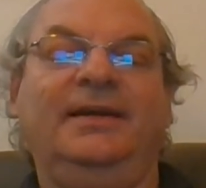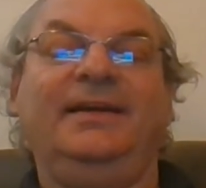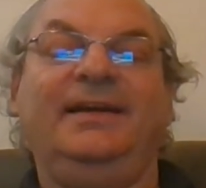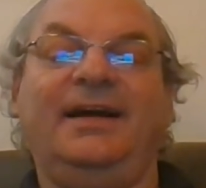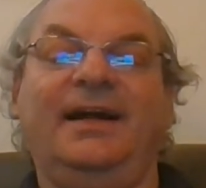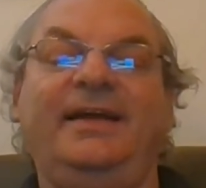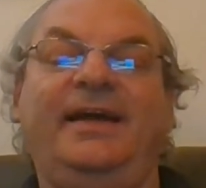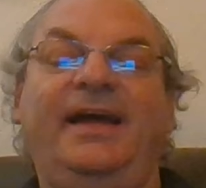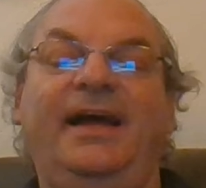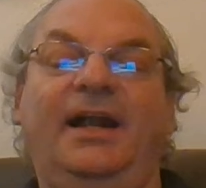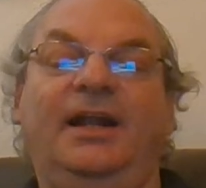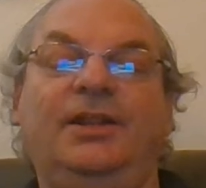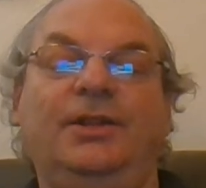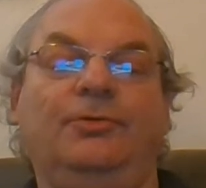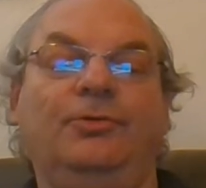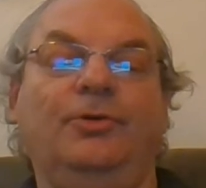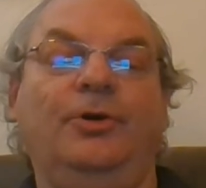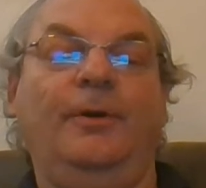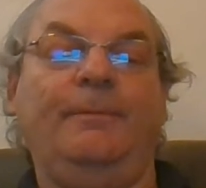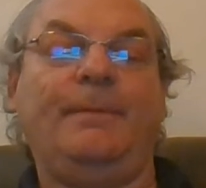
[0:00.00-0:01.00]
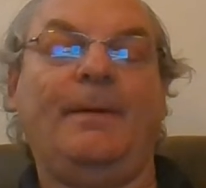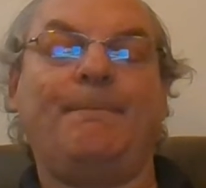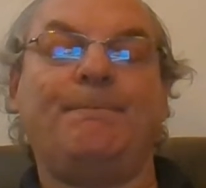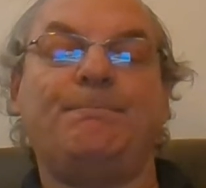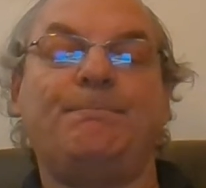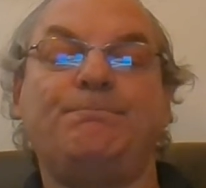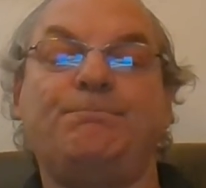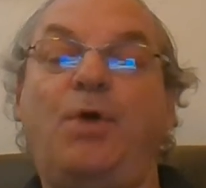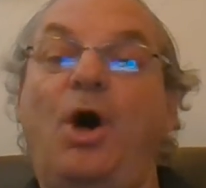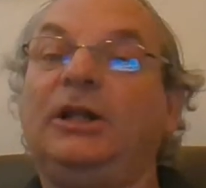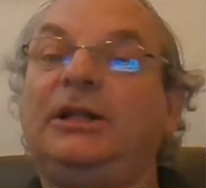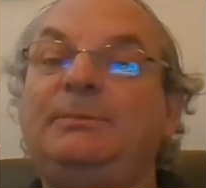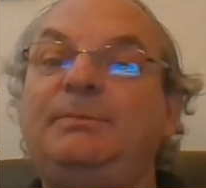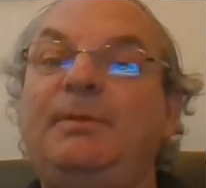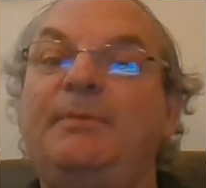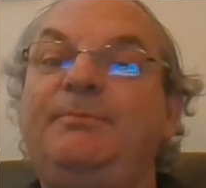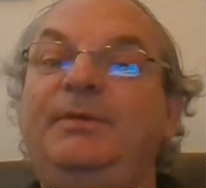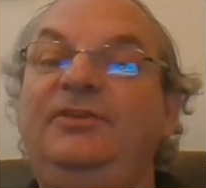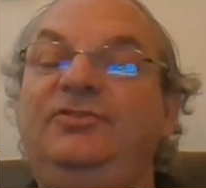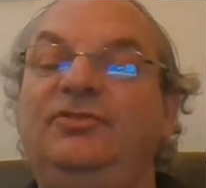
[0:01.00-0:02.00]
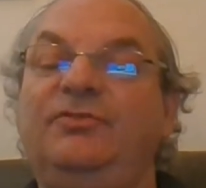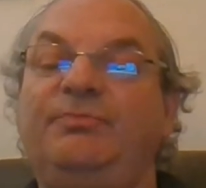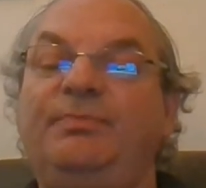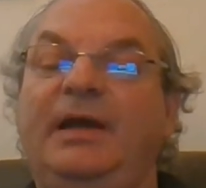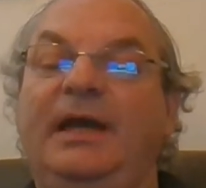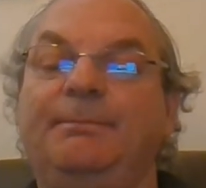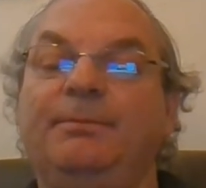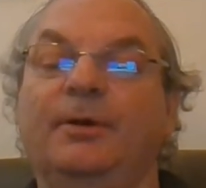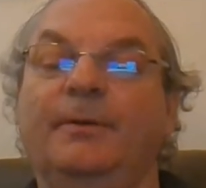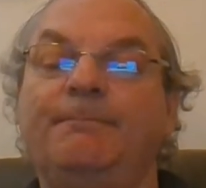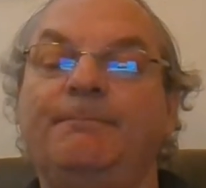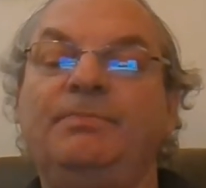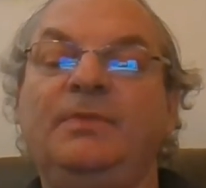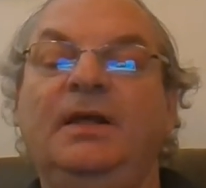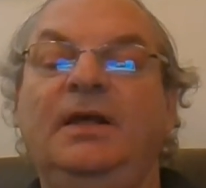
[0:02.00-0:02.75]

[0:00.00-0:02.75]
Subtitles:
got ahead of the group, balled up a piece of paper,